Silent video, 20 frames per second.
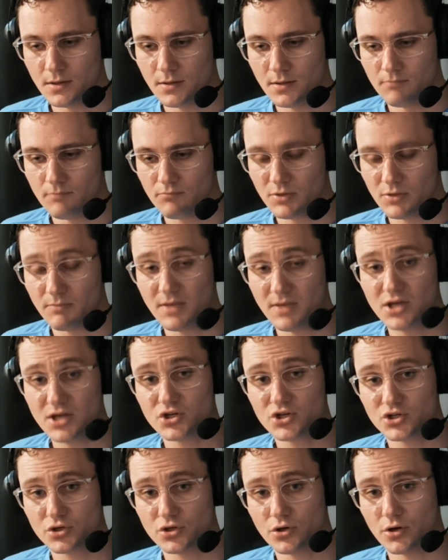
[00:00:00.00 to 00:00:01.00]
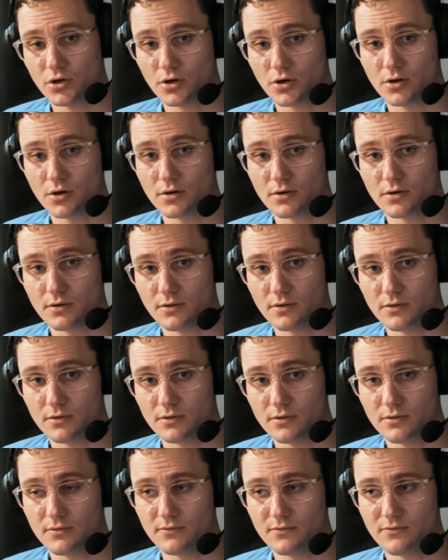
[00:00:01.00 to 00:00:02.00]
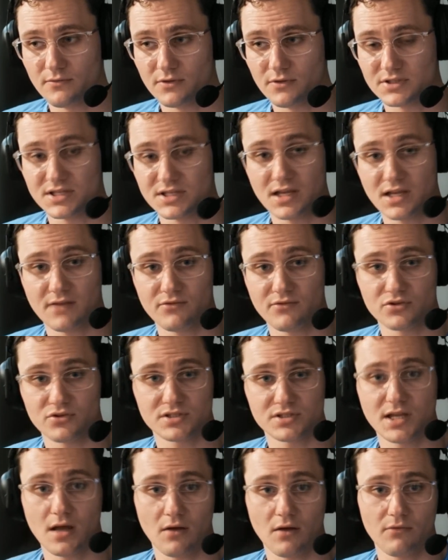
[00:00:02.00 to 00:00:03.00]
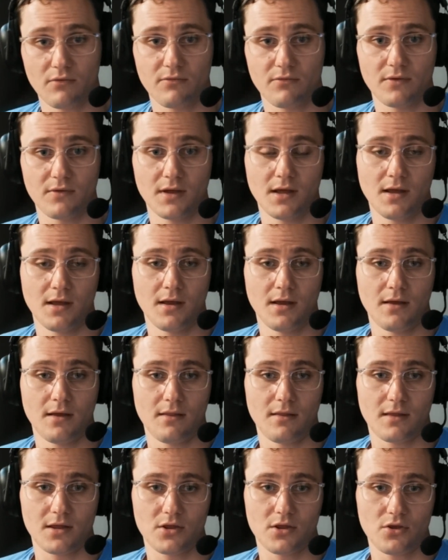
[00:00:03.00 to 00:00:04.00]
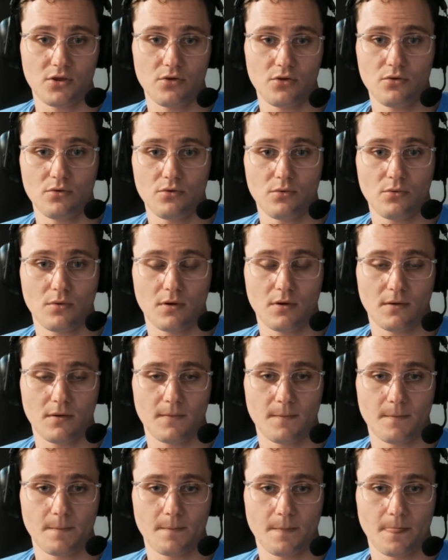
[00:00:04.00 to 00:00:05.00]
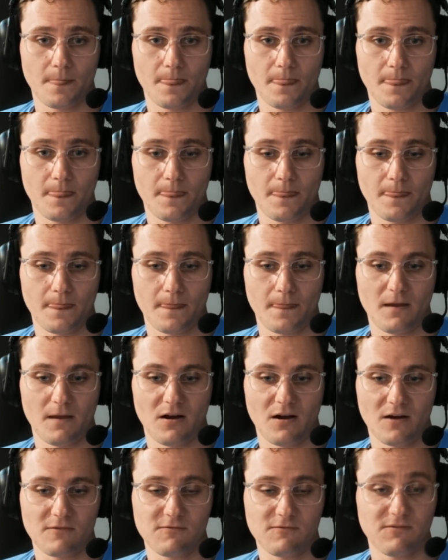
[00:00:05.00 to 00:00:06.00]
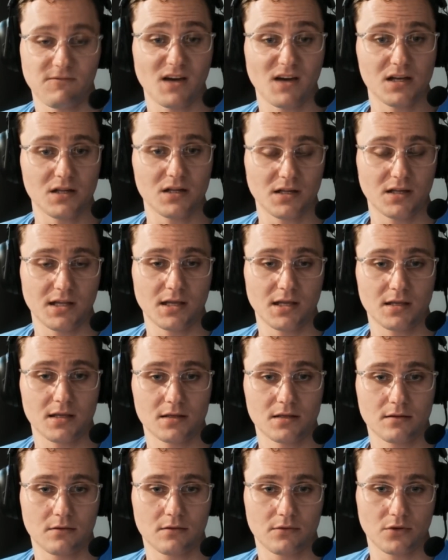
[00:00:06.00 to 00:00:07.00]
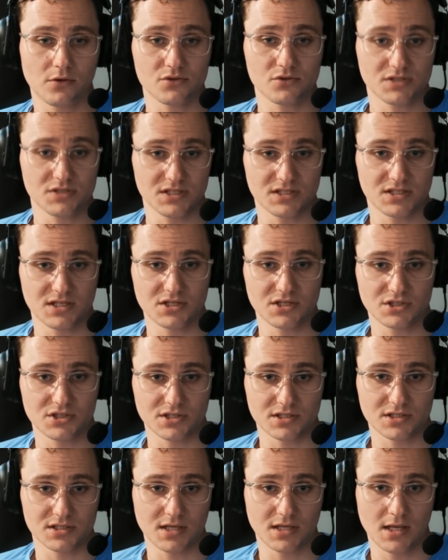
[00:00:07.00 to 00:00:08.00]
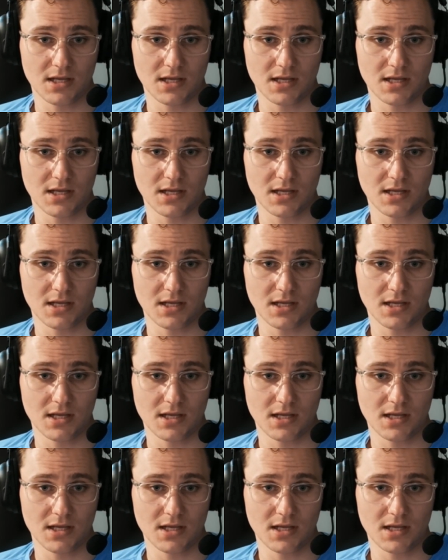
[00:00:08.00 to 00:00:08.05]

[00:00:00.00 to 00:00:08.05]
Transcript: but make sure, for the sake of yourself, that you are funneling those decisions